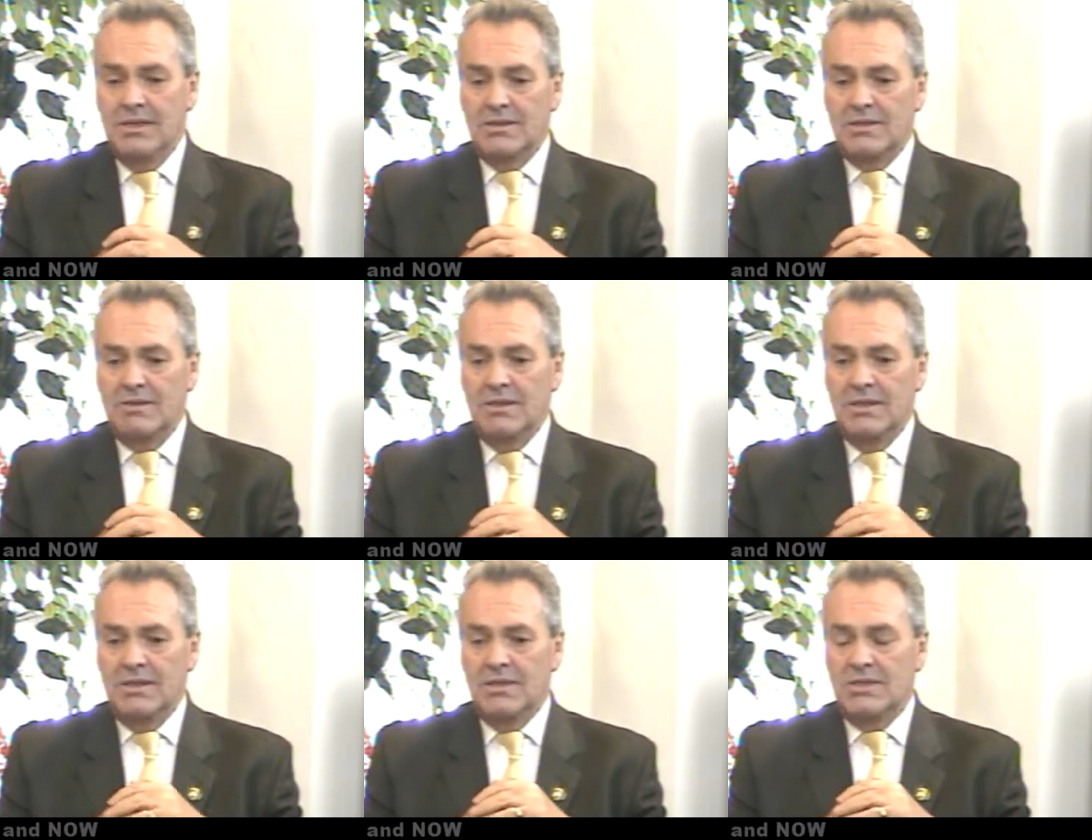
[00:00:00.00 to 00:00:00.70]

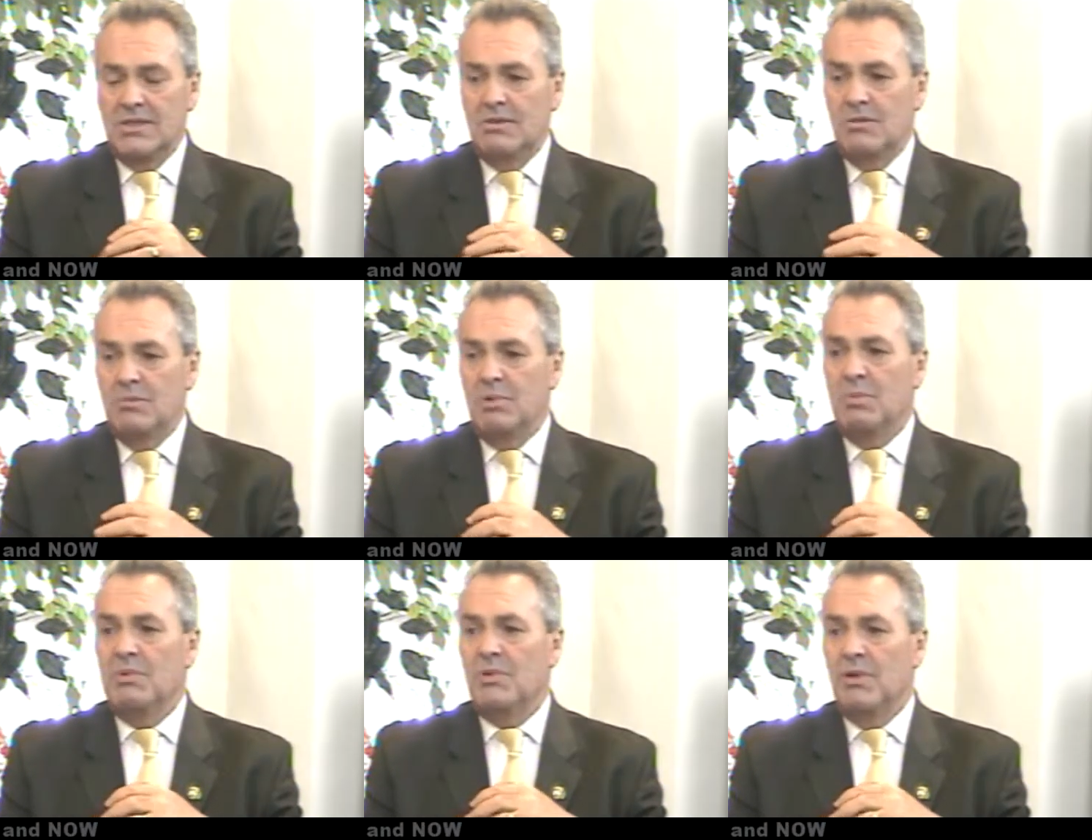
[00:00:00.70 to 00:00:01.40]
Attorney General
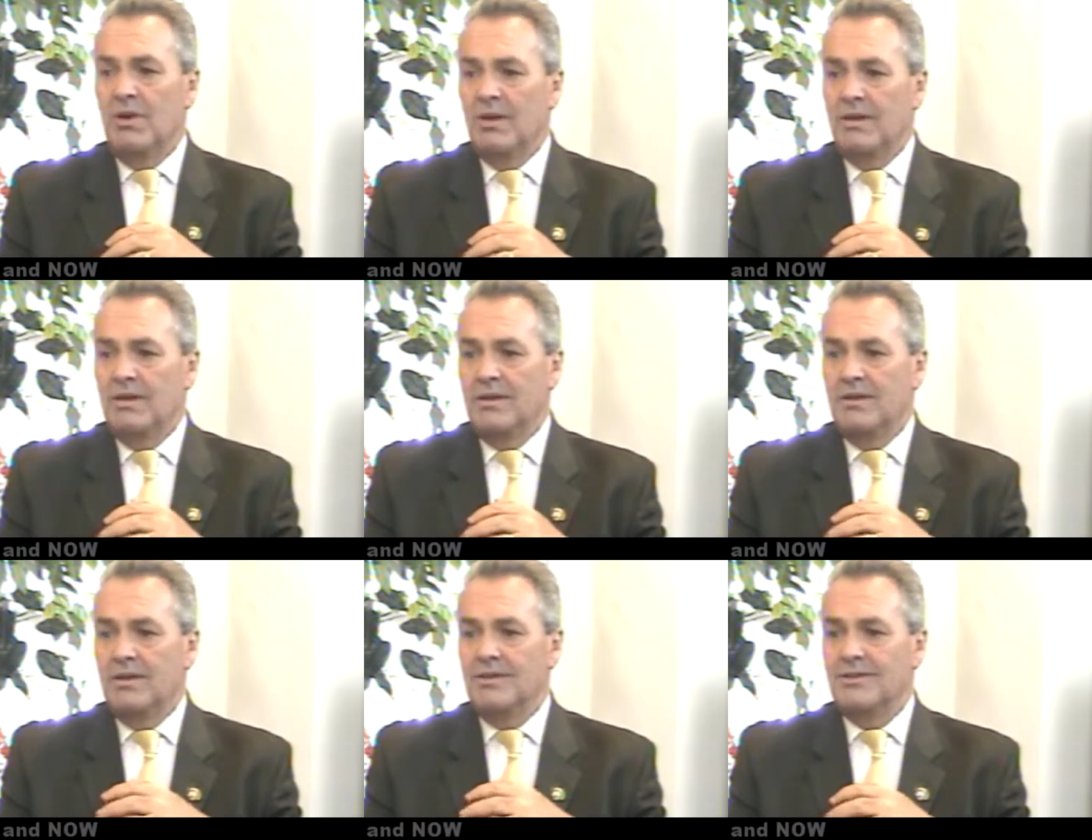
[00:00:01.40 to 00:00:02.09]
Blumenthal
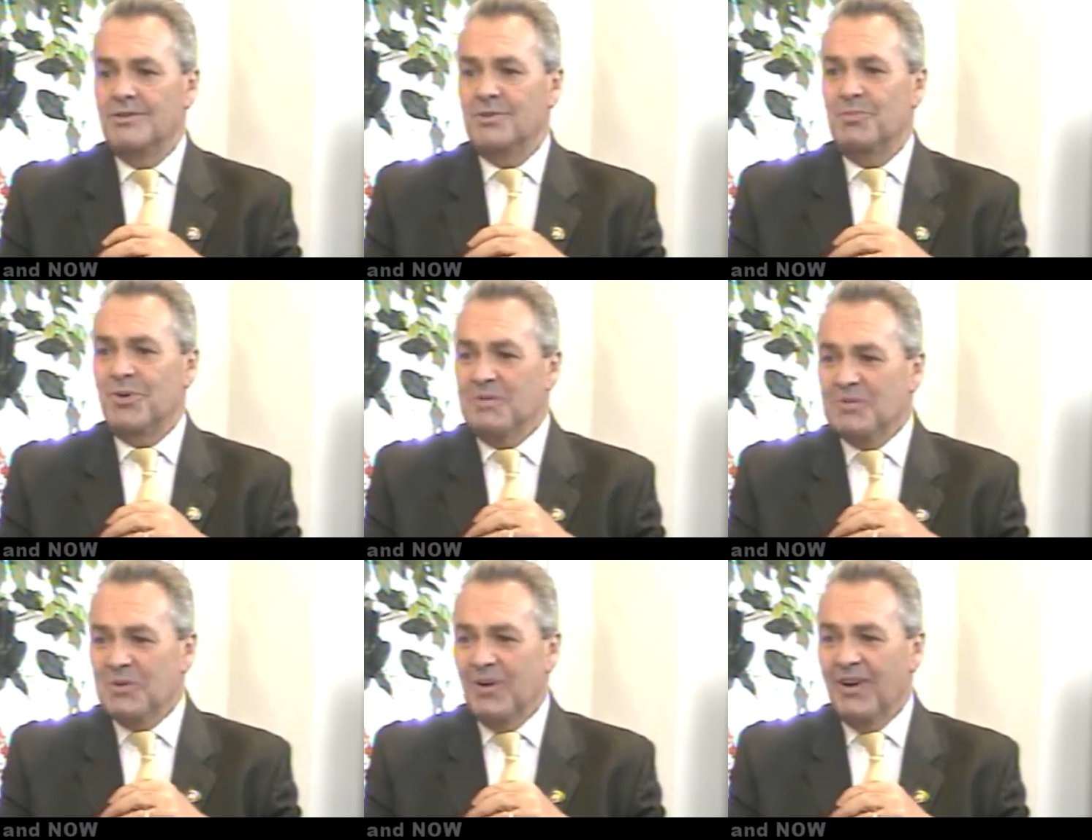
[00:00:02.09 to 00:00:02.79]
in the
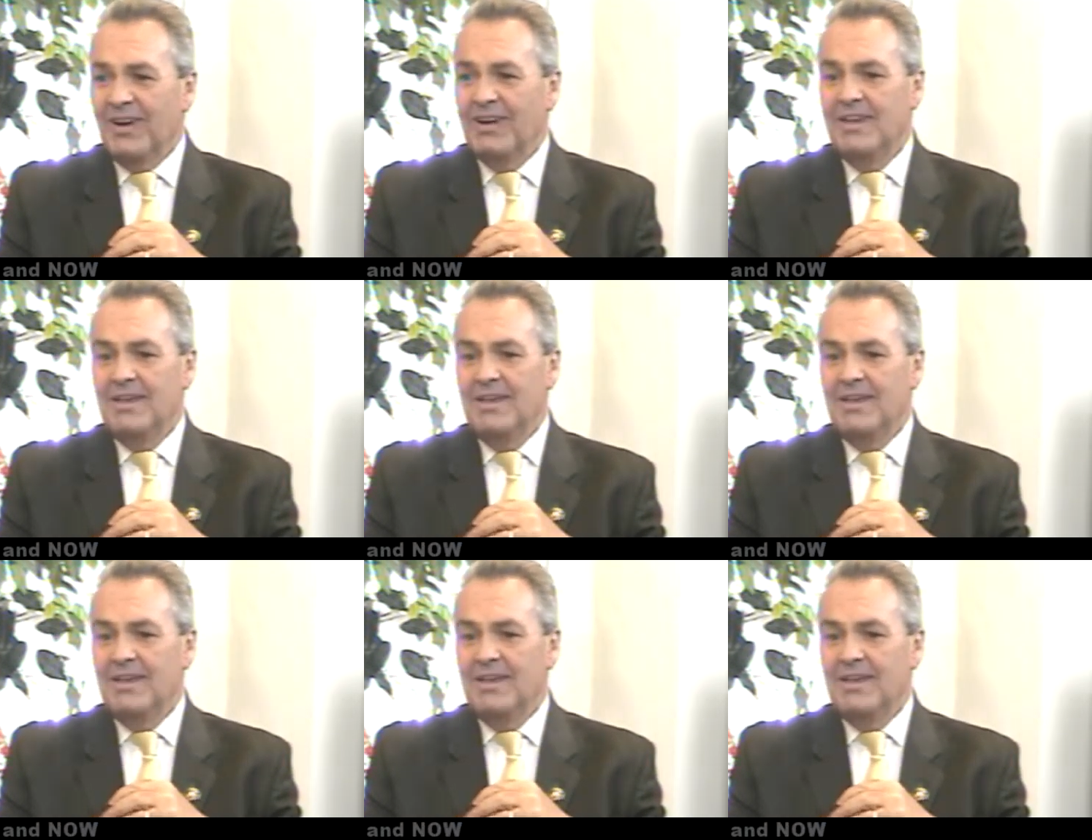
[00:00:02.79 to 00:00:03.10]
Supreme Court.